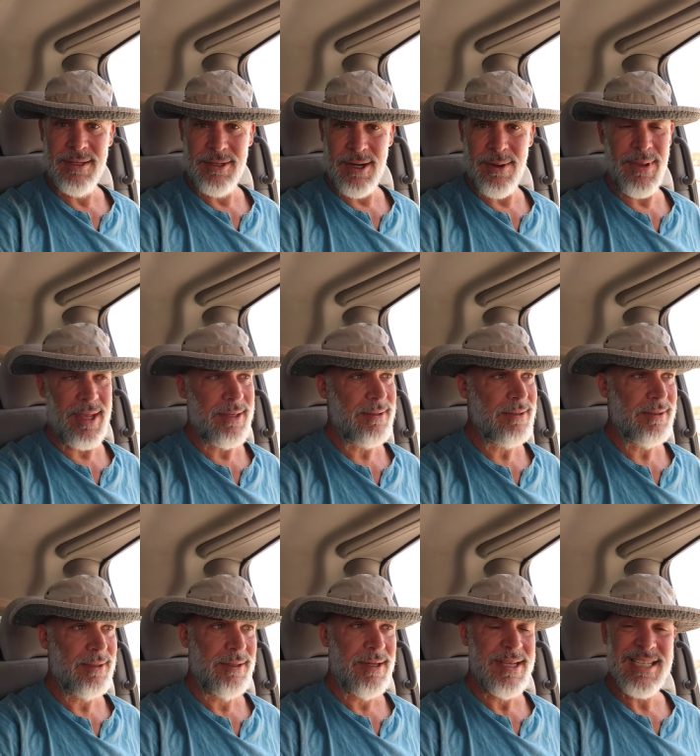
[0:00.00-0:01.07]
You know what I mean?
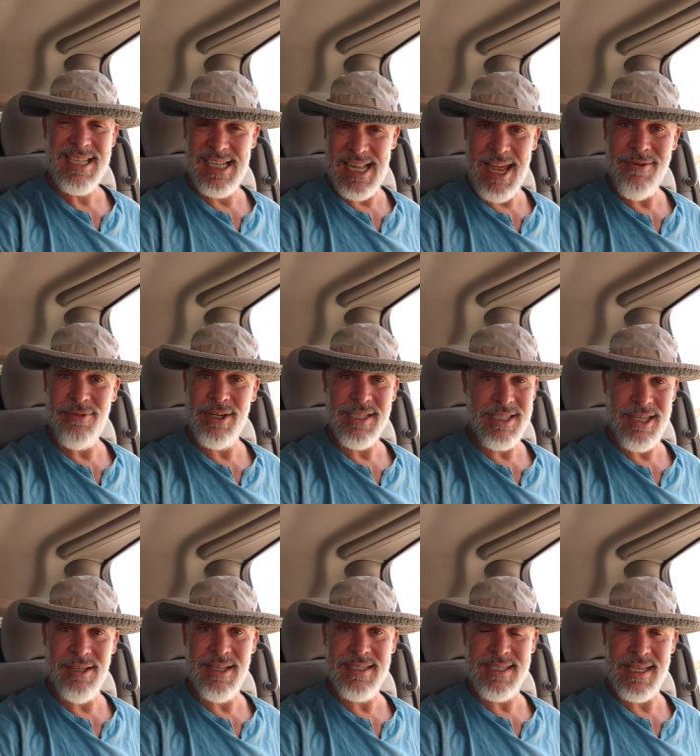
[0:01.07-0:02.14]
Slavery
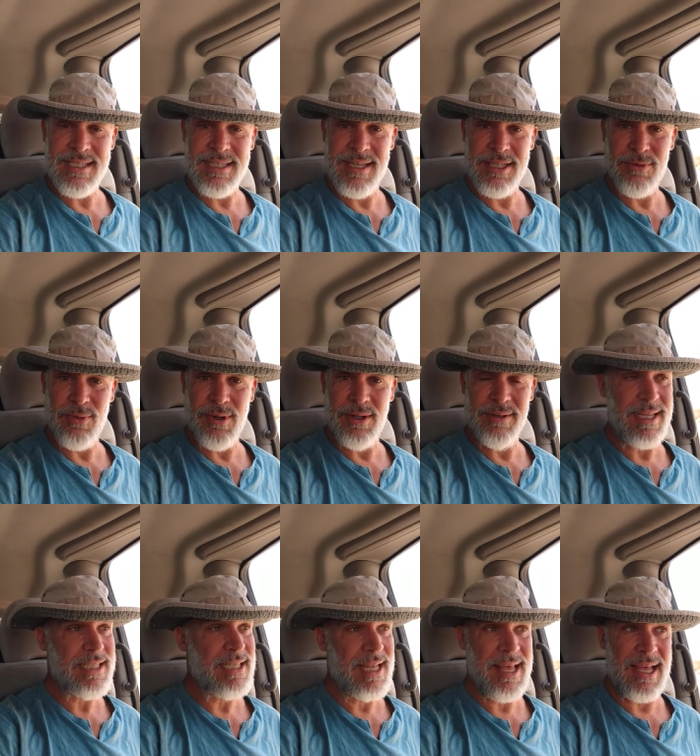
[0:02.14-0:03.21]
still exists in this world.
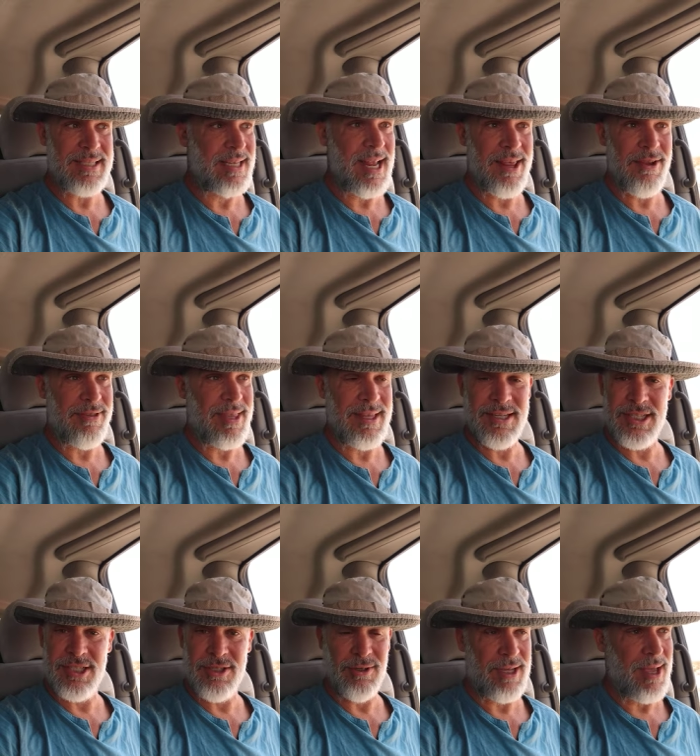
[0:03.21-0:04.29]
And that's another thing that
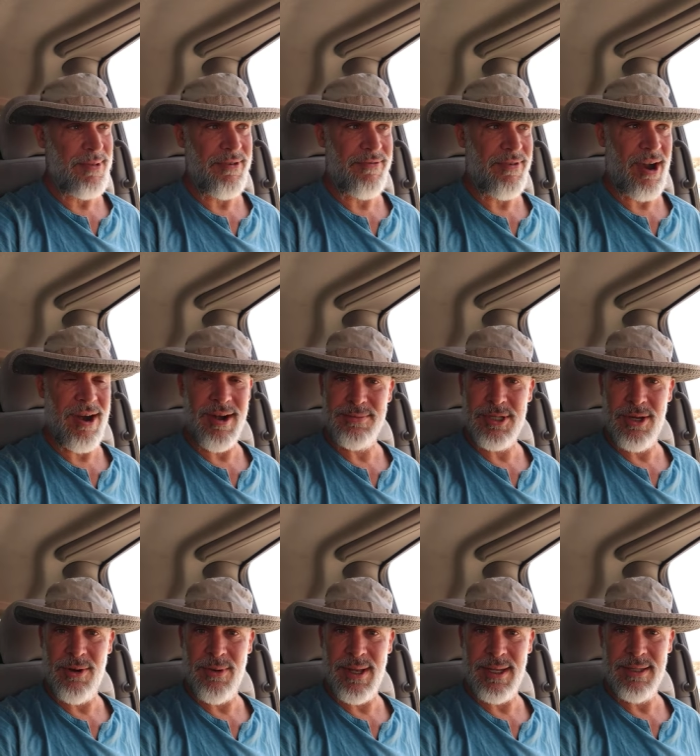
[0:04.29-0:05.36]
just will get me fired up to
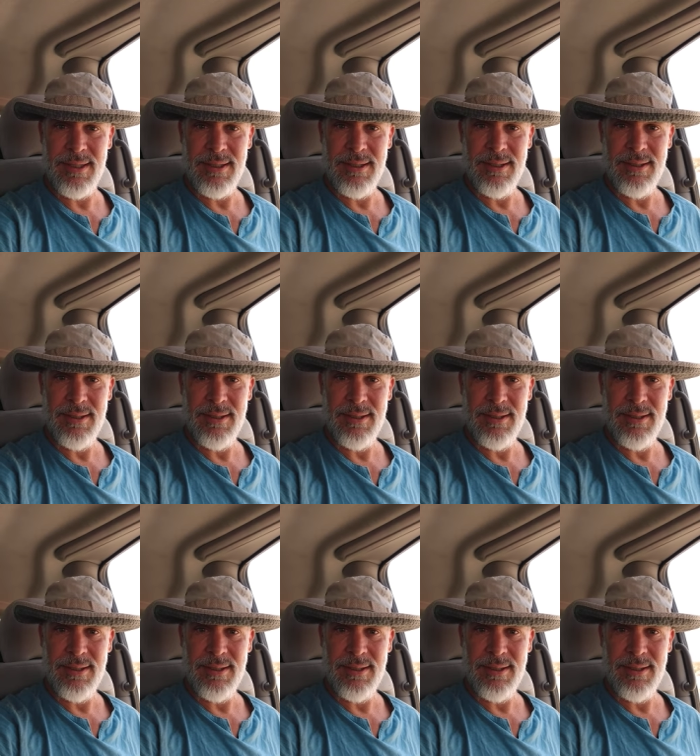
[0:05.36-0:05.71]
no end.